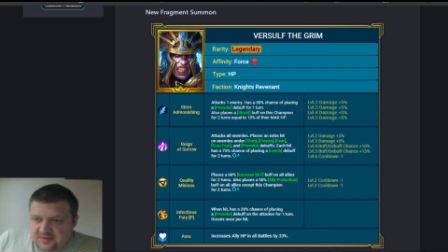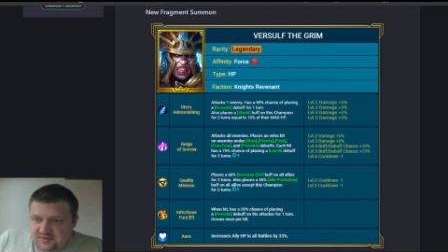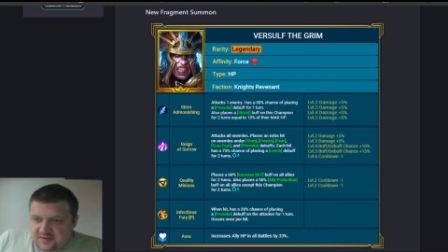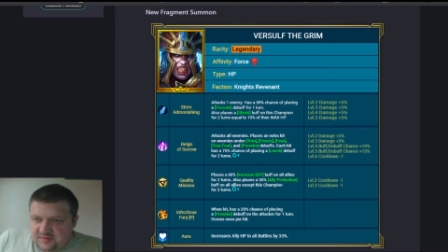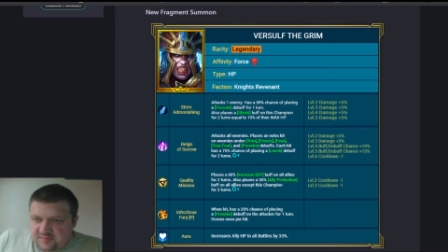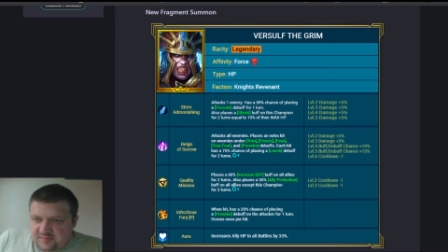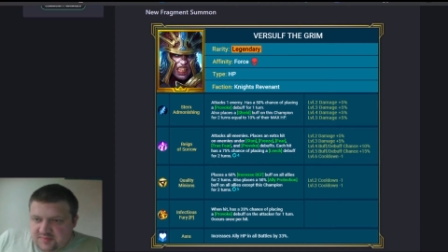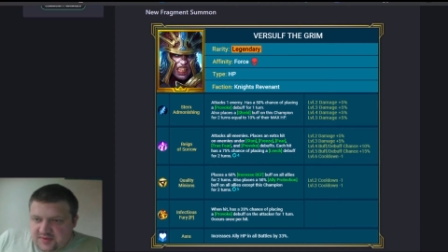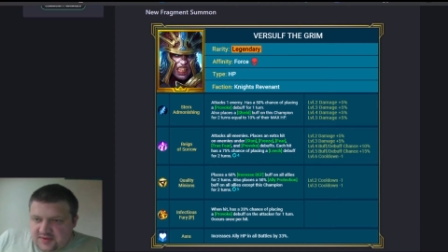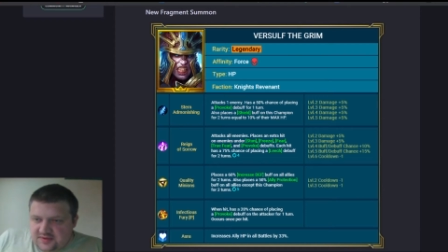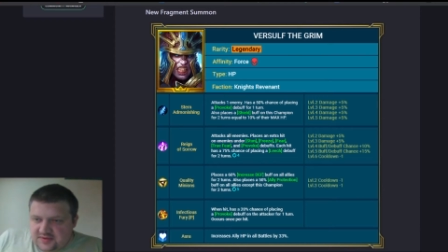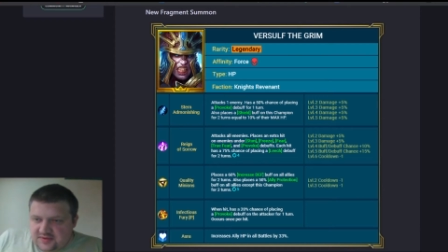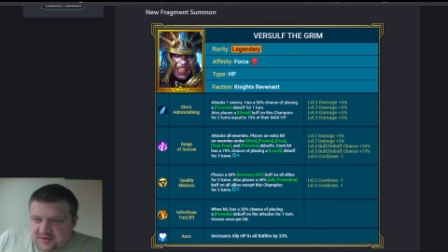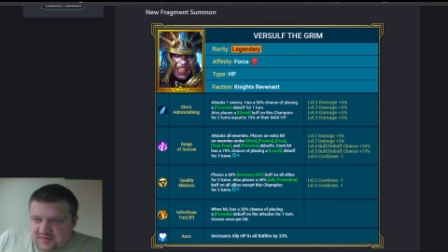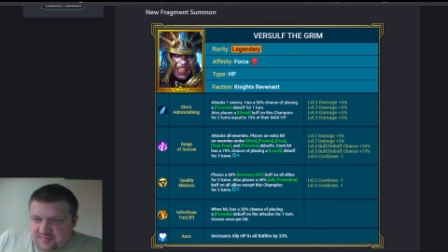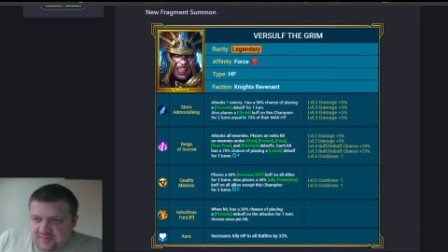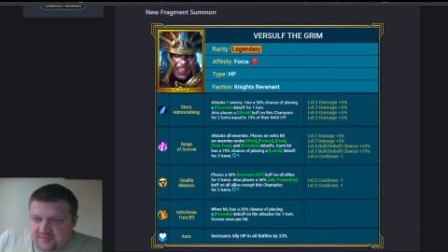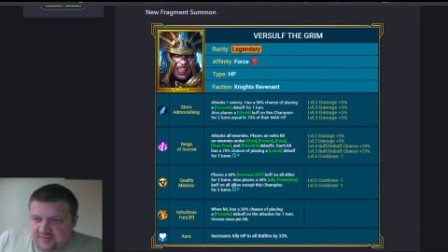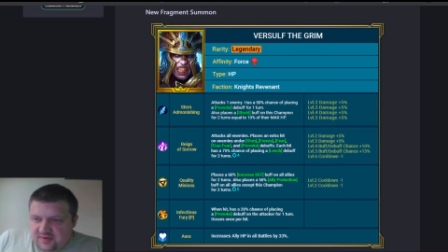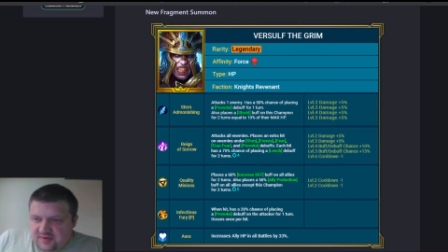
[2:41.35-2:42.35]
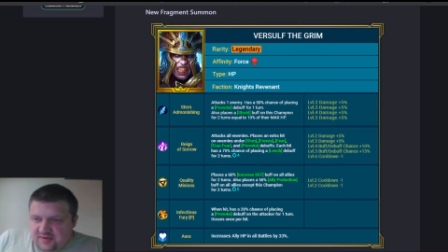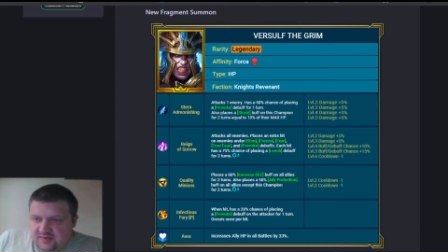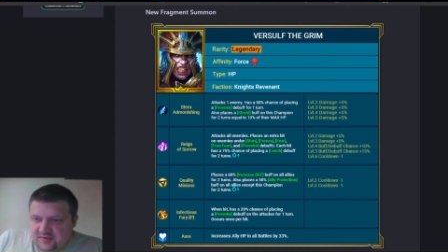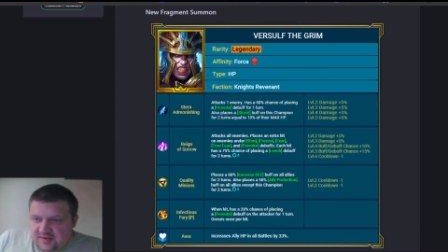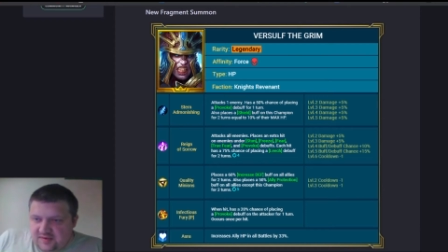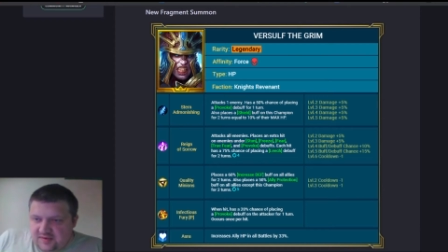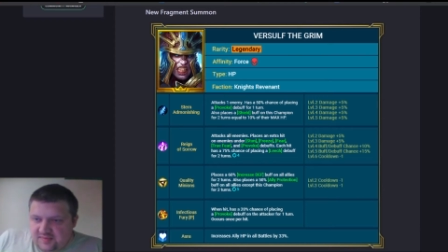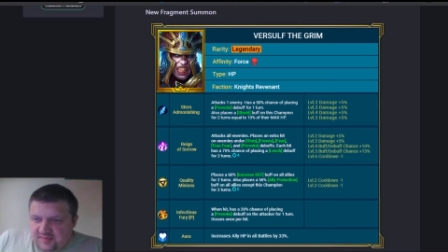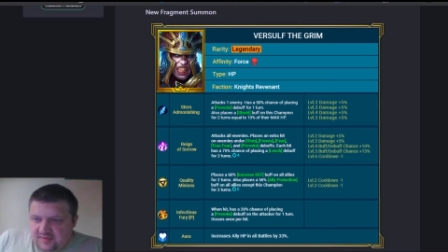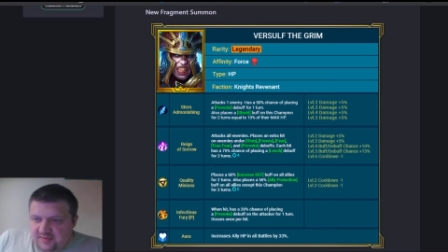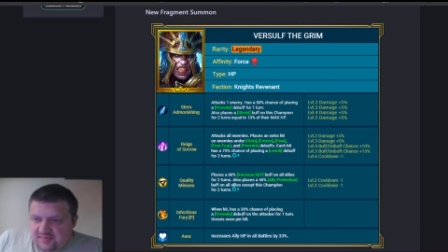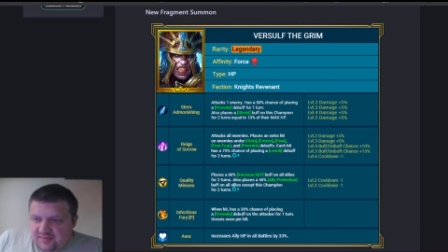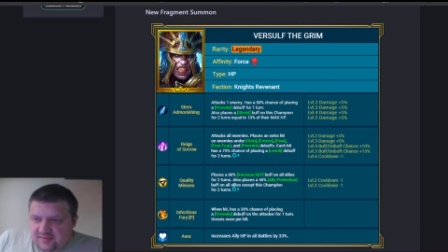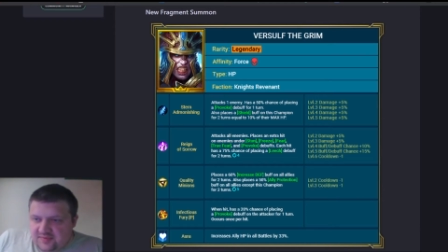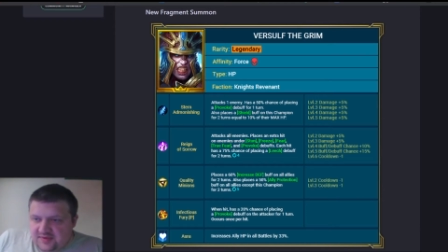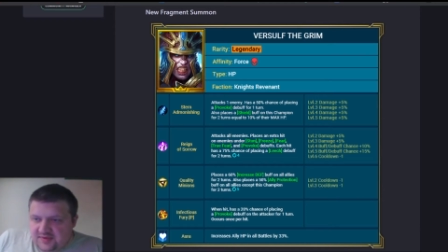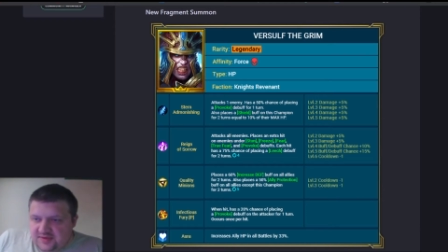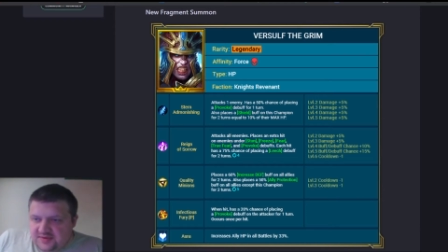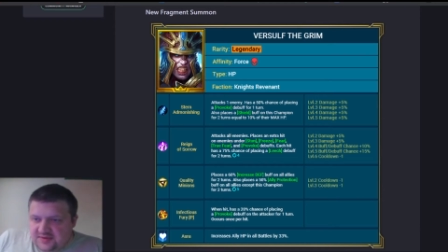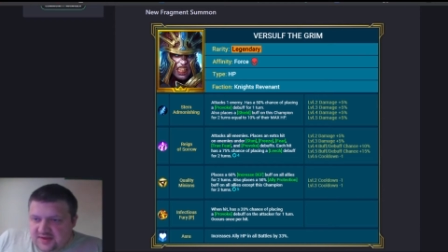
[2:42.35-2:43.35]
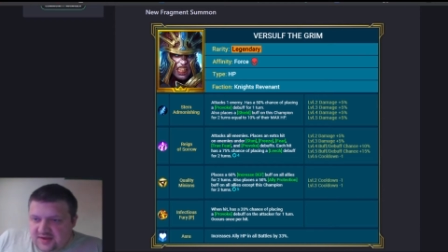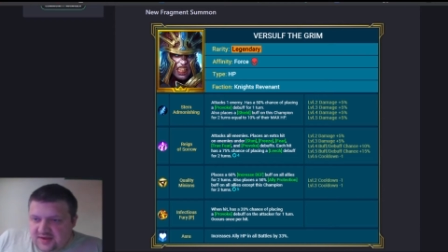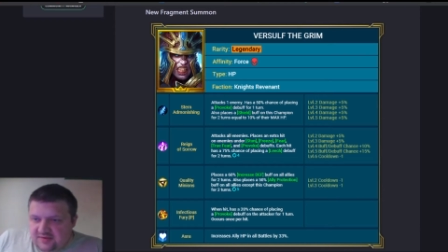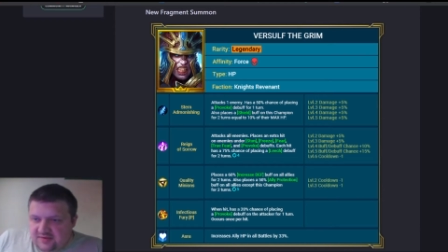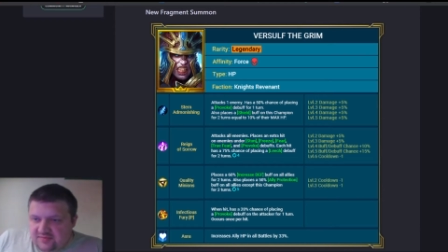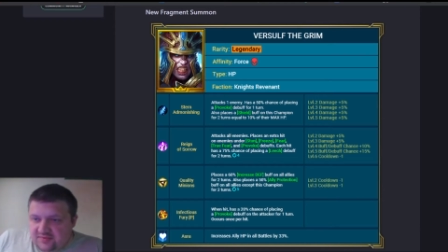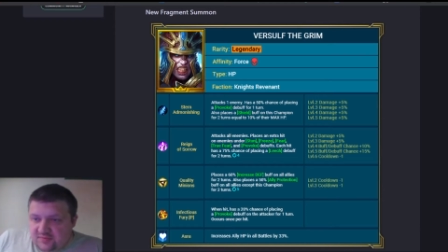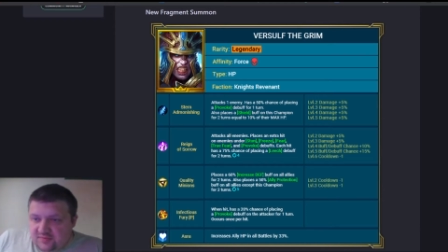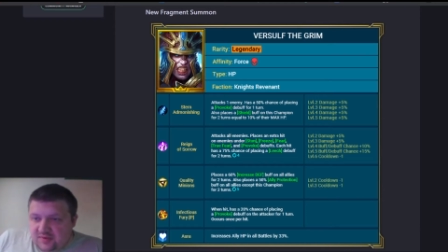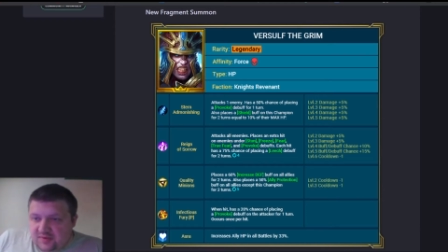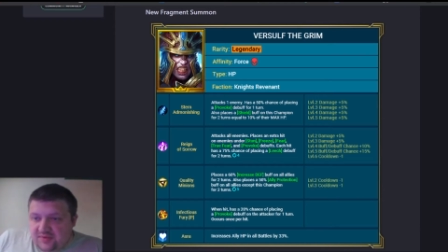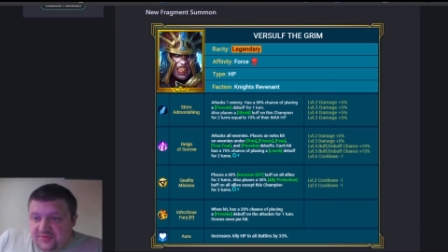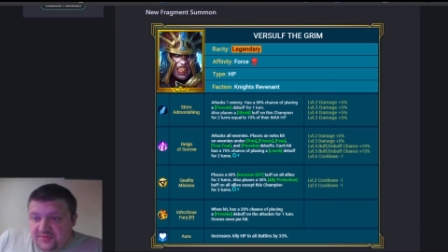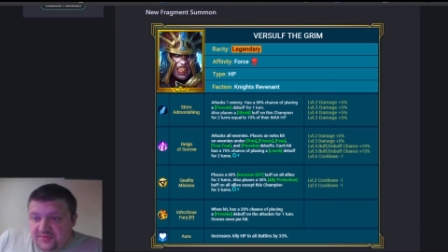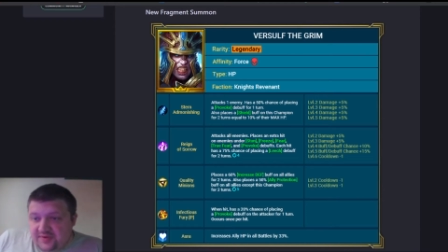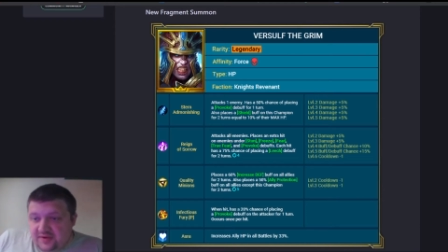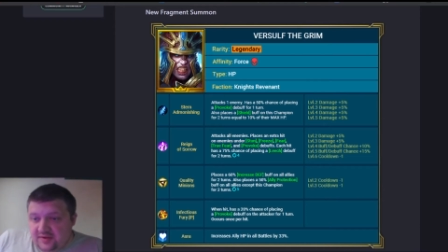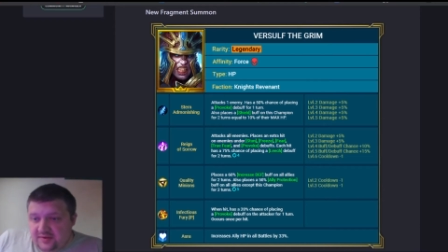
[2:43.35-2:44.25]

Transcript: of placing a provoke debuff on the attacker for 1 turn.